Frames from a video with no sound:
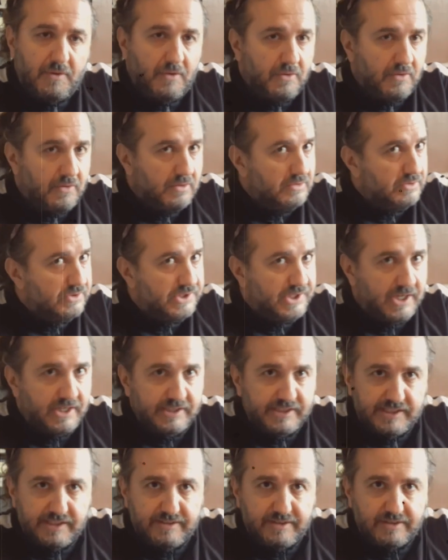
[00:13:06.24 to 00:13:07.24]
or
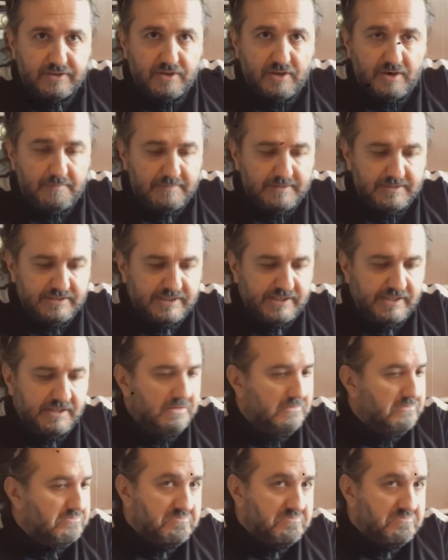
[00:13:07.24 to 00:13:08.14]
just in the comments.